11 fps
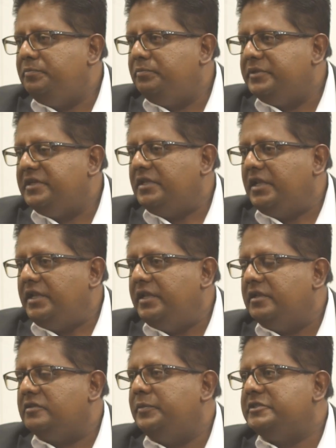particularly
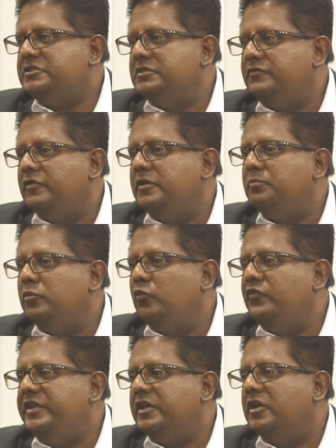and especially for
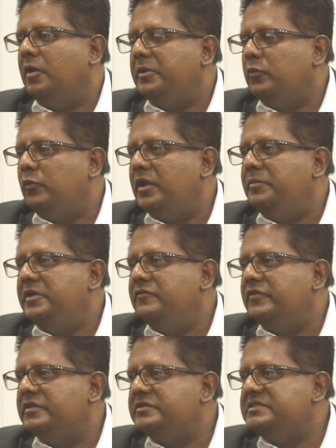improved economic well-being
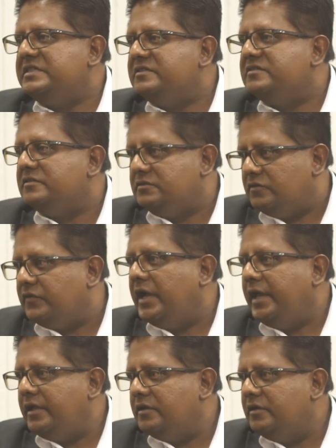for the citizens of
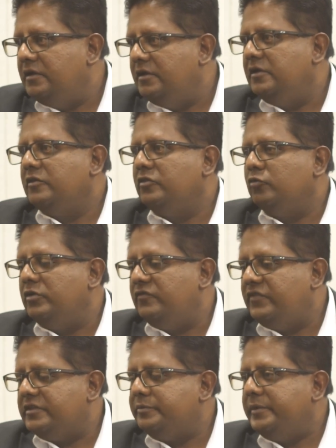Guyana, through
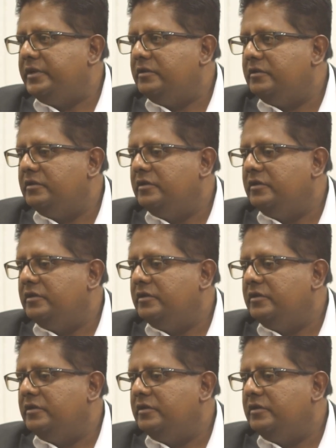investment,